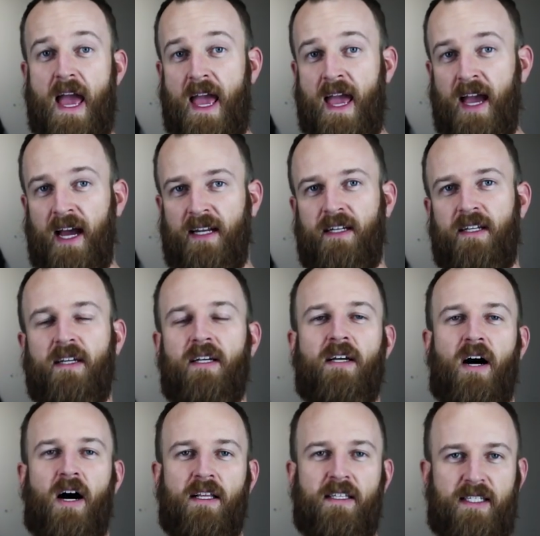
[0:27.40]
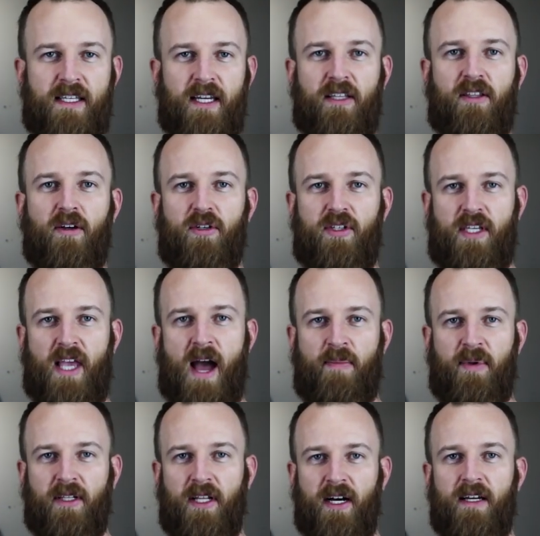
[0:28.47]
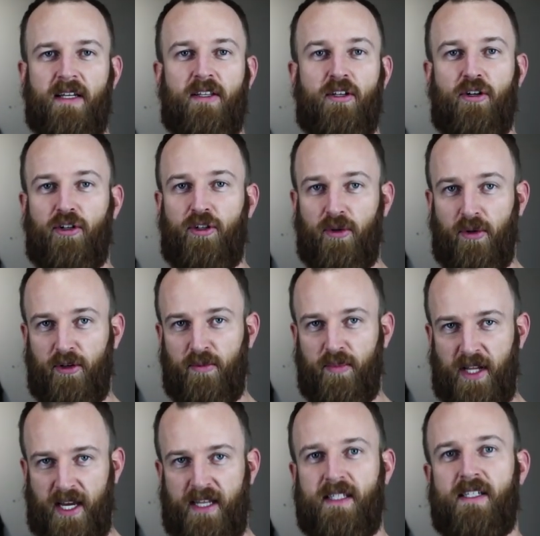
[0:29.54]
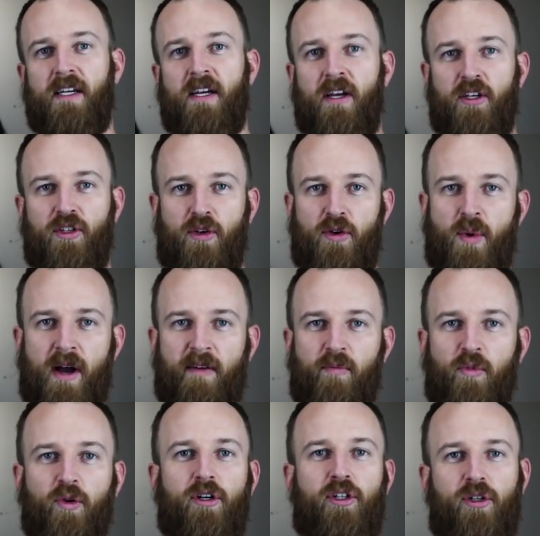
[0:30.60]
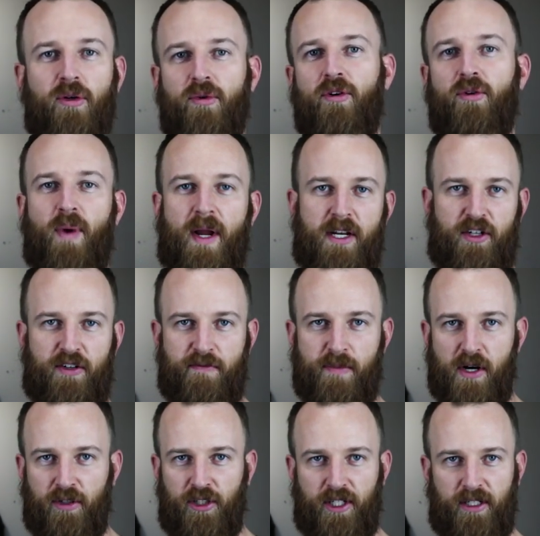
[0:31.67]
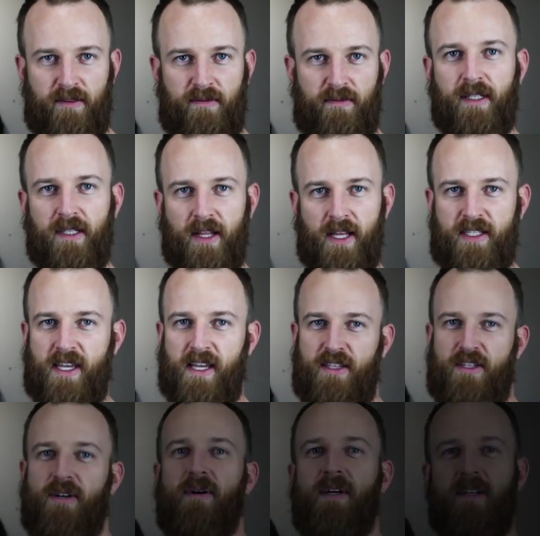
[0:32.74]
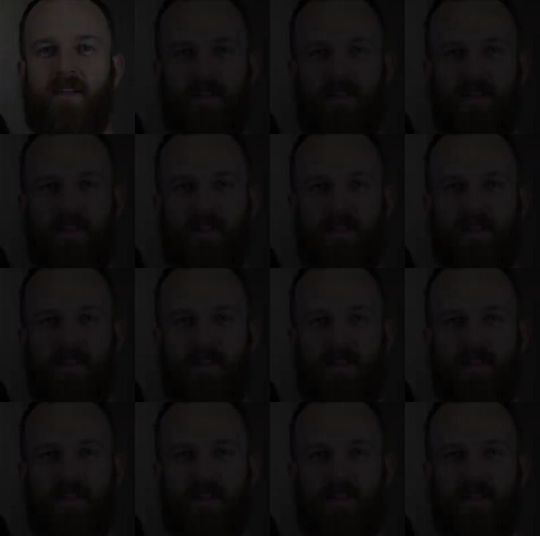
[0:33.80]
and Unstick those scapula, your shoulder blades, so you have more shoulder range of motion. Let's get to it.